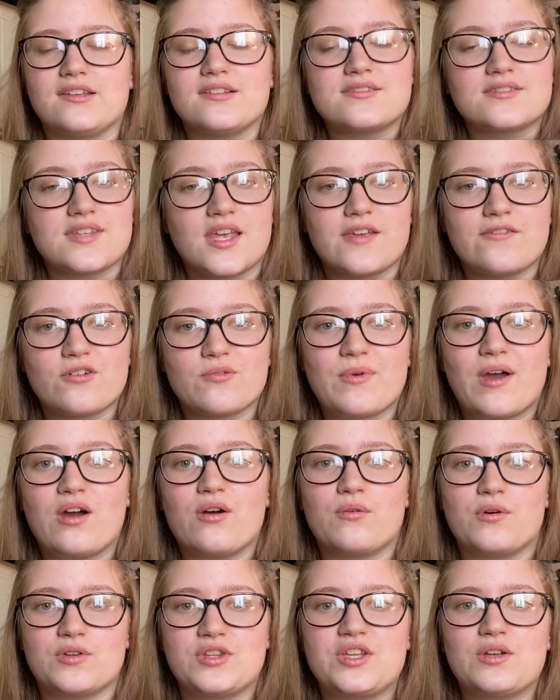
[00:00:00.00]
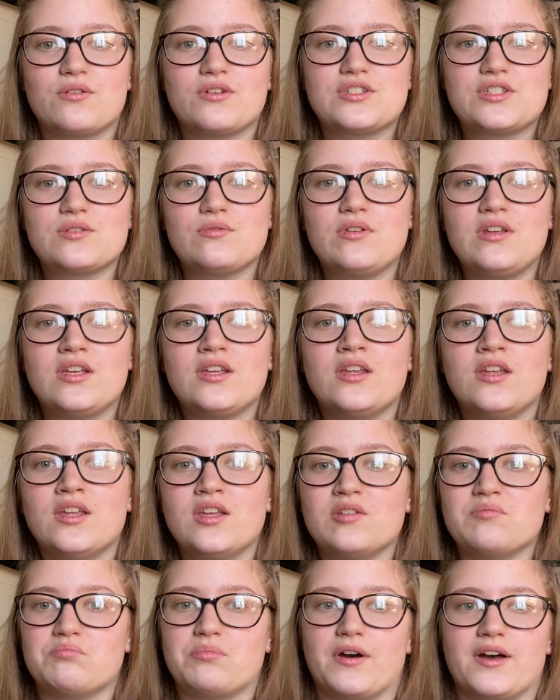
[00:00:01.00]
safe about what they were doing,
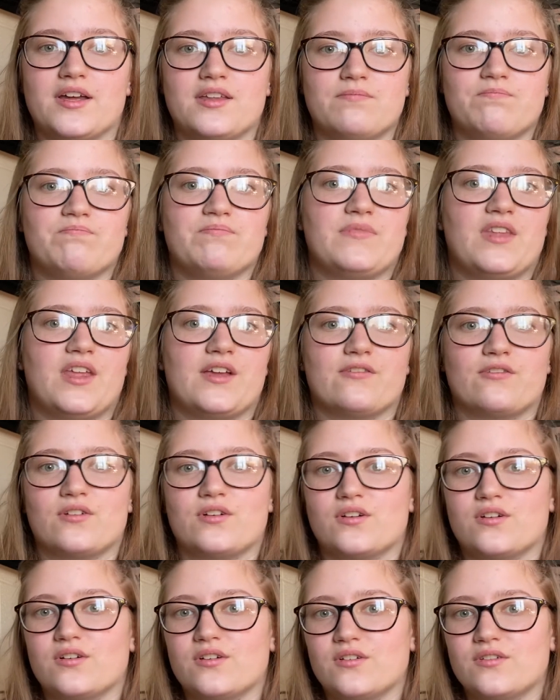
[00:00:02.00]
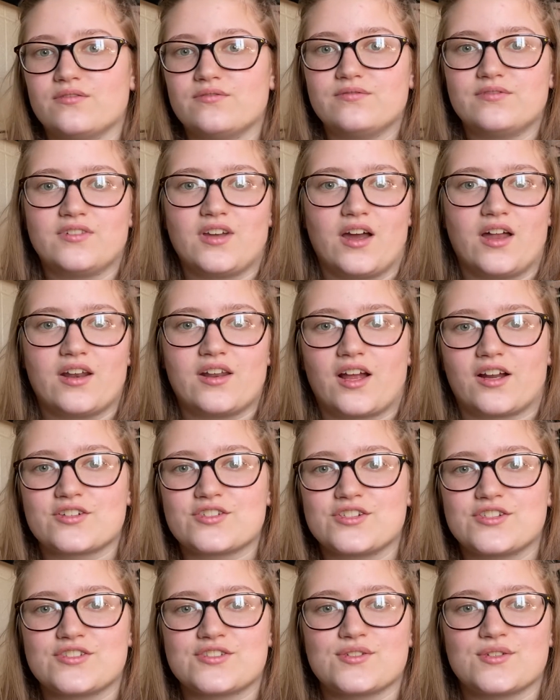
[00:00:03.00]
but never got
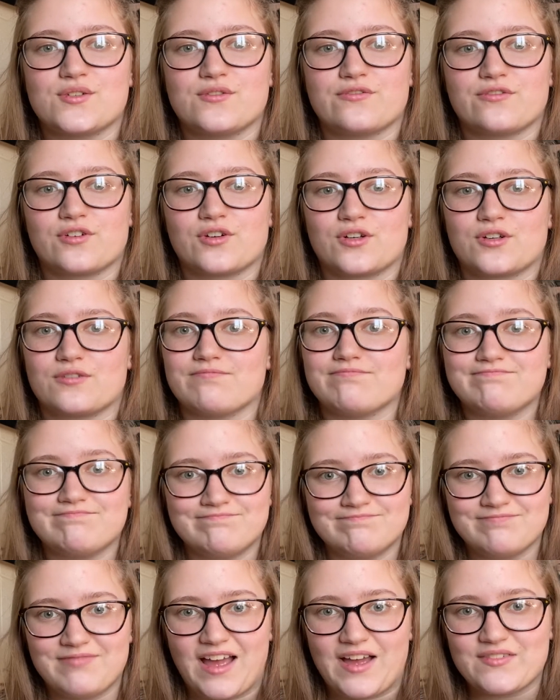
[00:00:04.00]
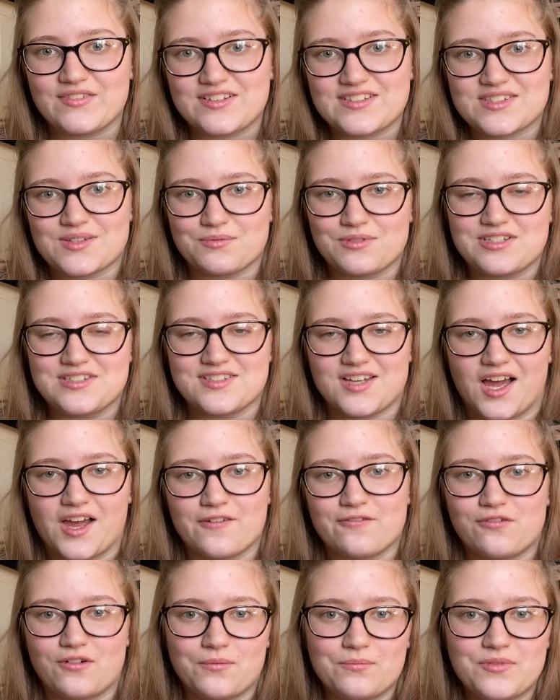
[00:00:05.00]
actually sued for having someone die
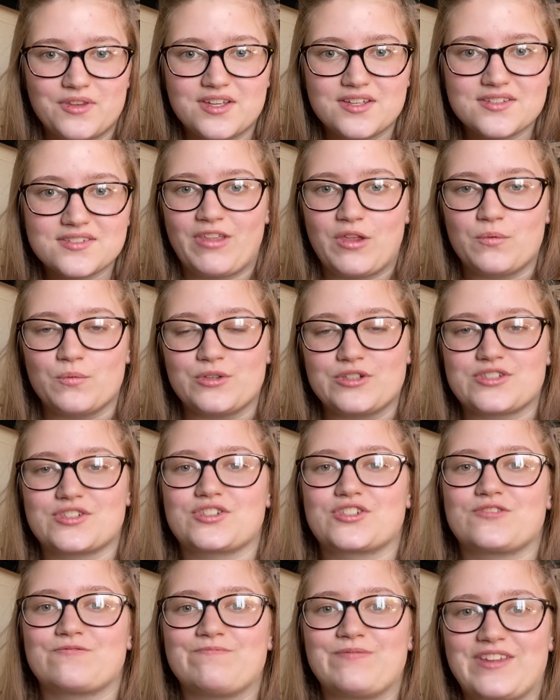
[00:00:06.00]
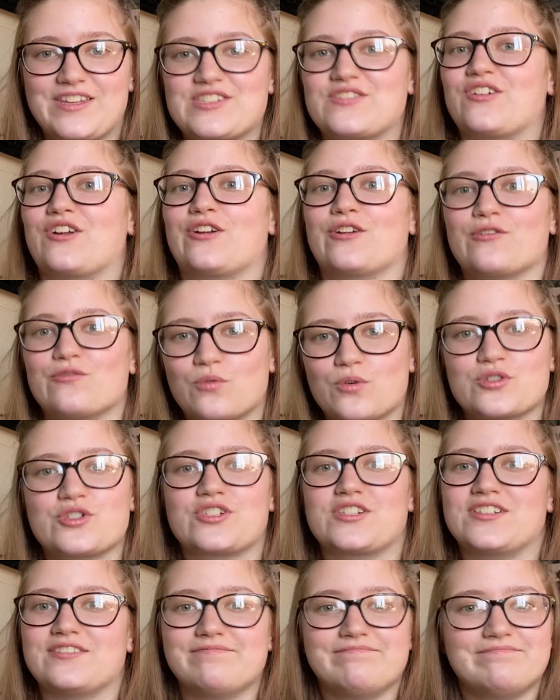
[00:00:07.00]
from this, which is very unfortunate.